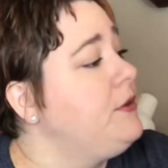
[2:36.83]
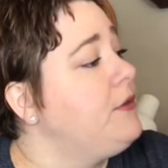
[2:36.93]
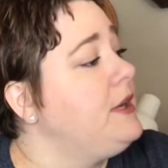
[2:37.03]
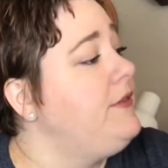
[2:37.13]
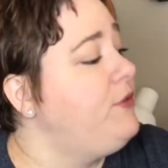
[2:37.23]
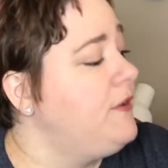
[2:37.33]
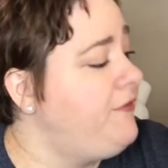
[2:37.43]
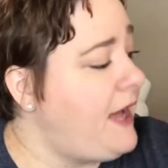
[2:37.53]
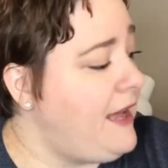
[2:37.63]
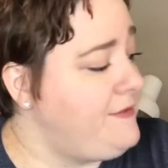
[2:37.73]
3, 4,
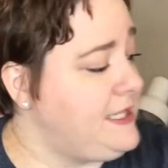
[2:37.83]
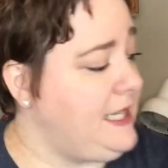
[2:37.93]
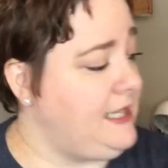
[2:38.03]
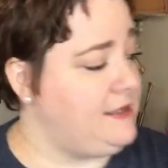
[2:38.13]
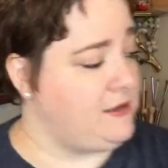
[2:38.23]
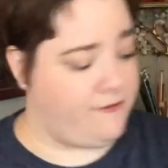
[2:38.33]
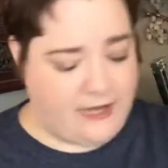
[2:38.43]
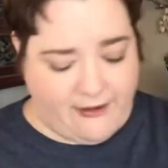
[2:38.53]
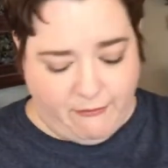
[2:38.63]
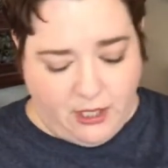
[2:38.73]
5 skeins or
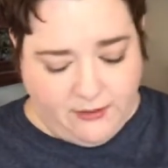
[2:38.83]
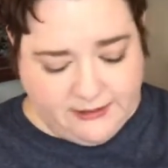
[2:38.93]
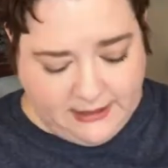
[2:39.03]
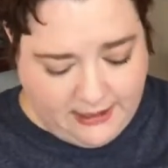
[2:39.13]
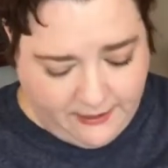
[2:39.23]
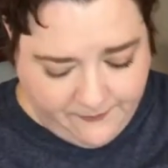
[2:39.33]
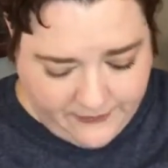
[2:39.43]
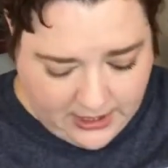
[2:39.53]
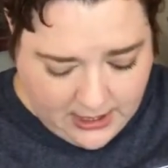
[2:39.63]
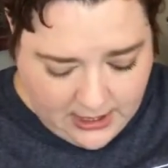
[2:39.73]
5 balls in there.
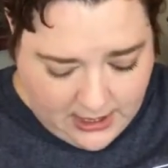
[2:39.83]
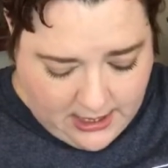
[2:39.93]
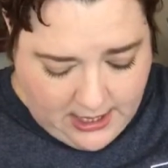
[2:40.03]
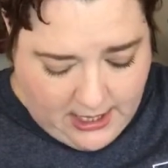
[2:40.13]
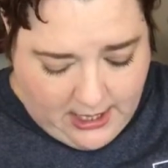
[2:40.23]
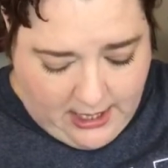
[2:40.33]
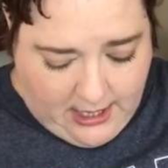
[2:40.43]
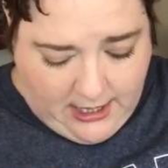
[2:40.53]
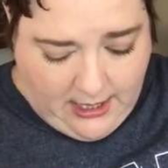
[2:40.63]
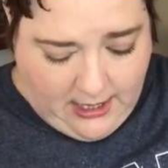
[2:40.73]

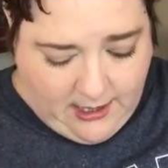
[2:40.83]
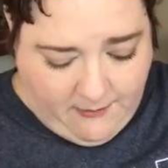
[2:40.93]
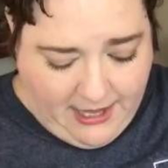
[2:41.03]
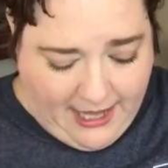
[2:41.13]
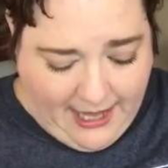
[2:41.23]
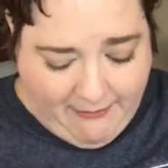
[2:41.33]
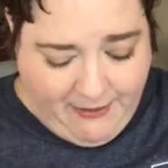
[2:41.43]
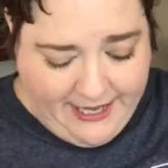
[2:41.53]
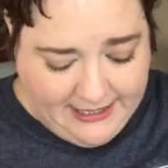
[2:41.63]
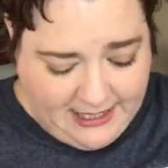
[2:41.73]
I
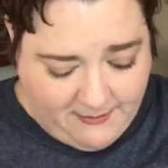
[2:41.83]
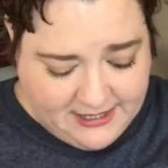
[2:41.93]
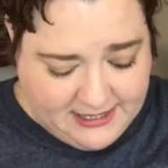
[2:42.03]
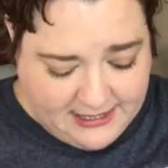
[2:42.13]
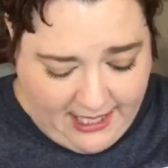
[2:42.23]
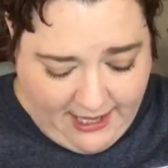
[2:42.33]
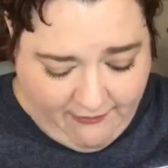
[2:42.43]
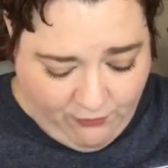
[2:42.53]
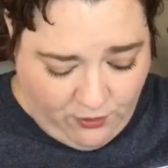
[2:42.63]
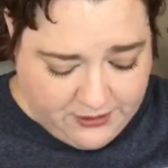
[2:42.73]
picked up
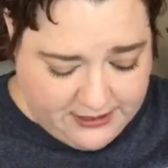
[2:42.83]
several